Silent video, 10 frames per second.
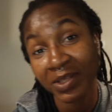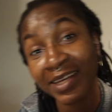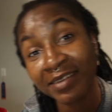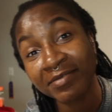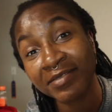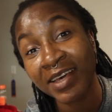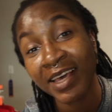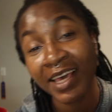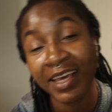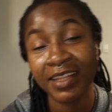your life?
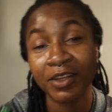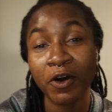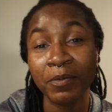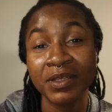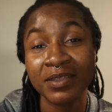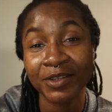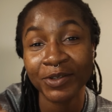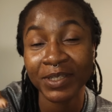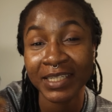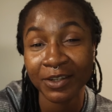In the comment
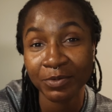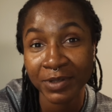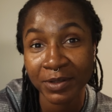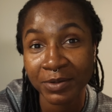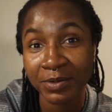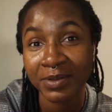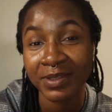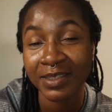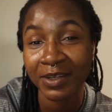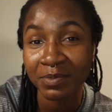section down below,
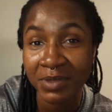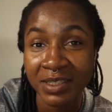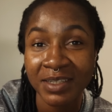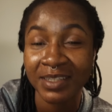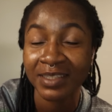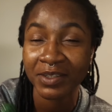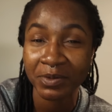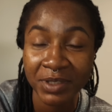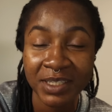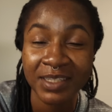tell
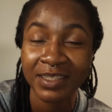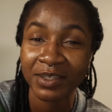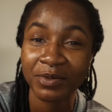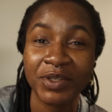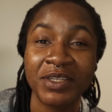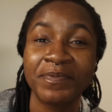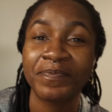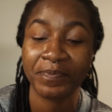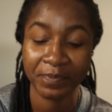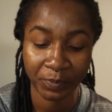me.
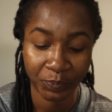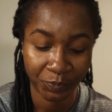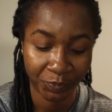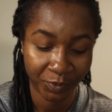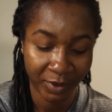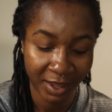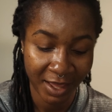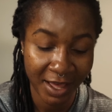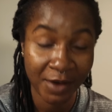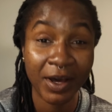
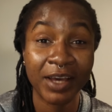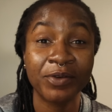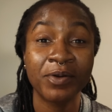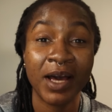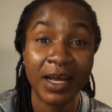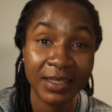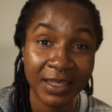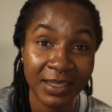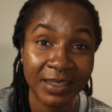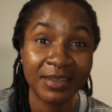How are you
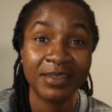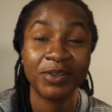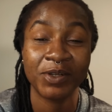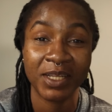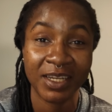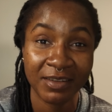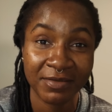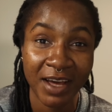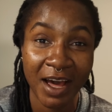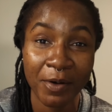handling your
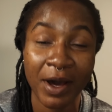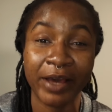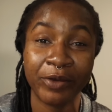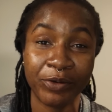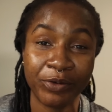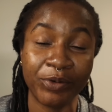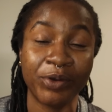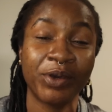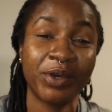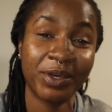life? How are you,
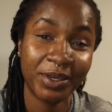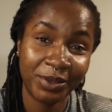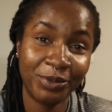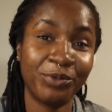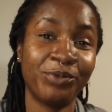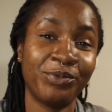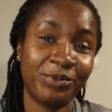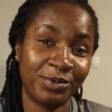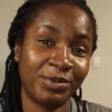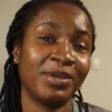you
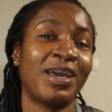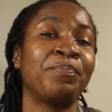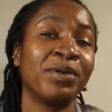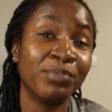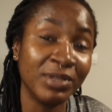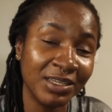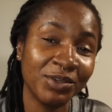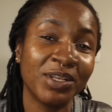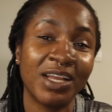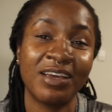know, capable in
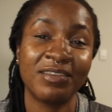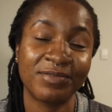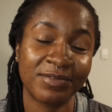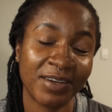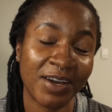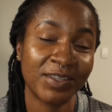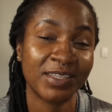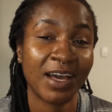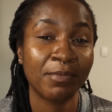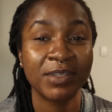your life? How is
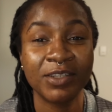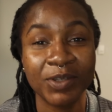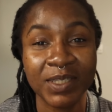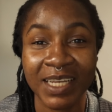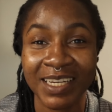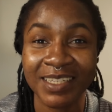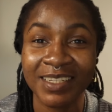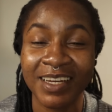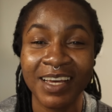it happening on your side?